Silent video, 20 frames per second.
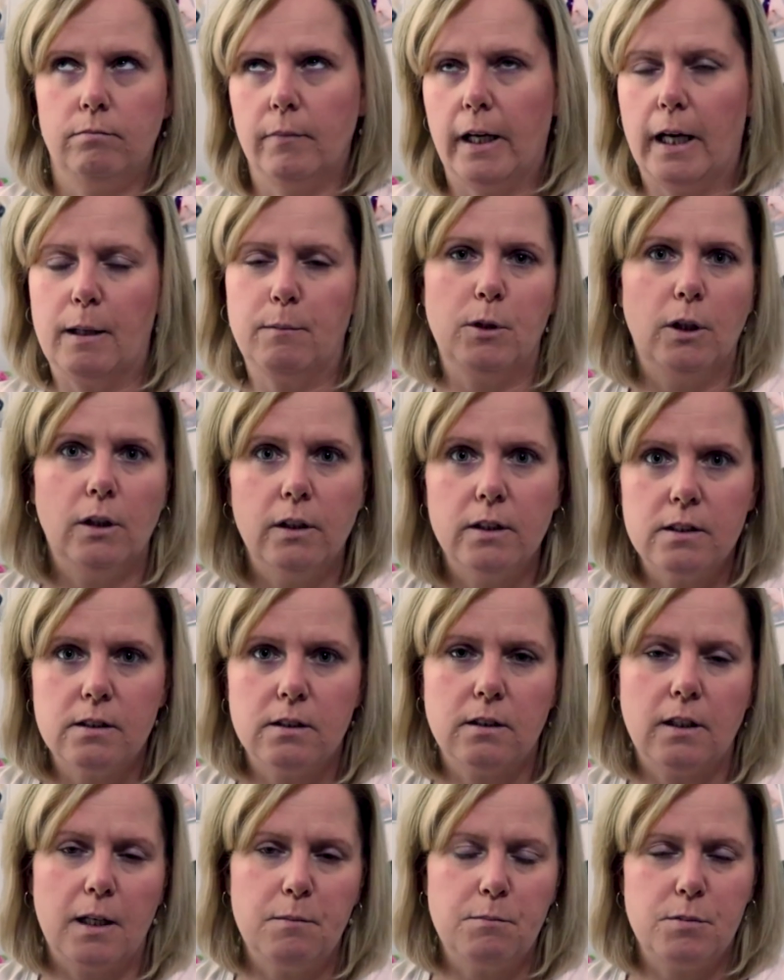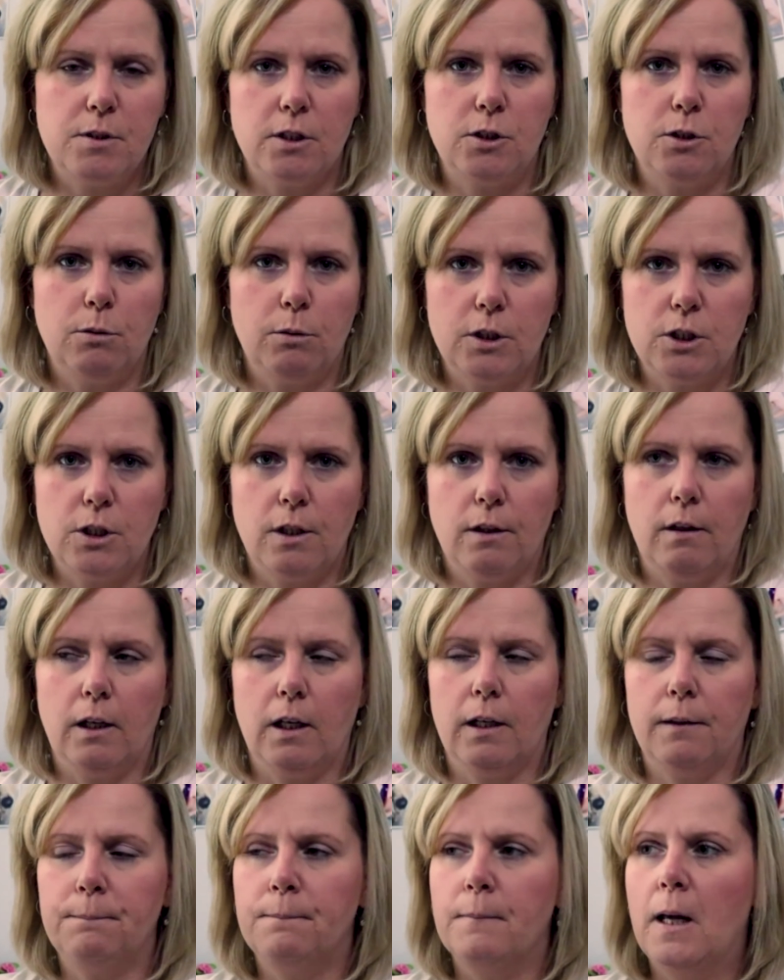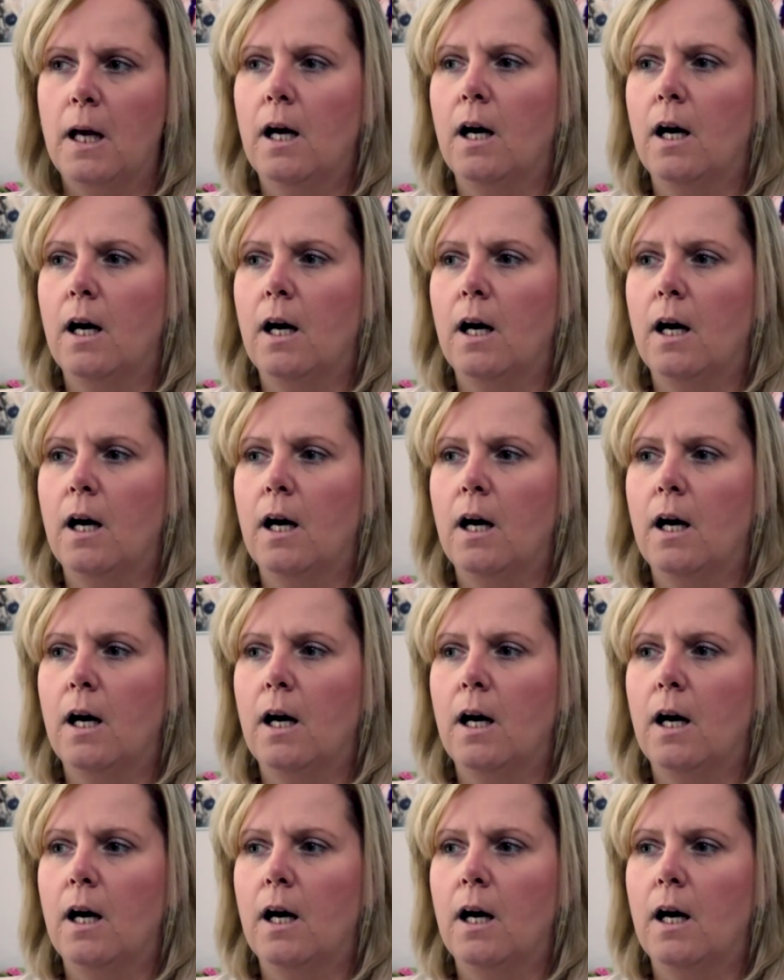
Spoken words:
ambulance type situation thing.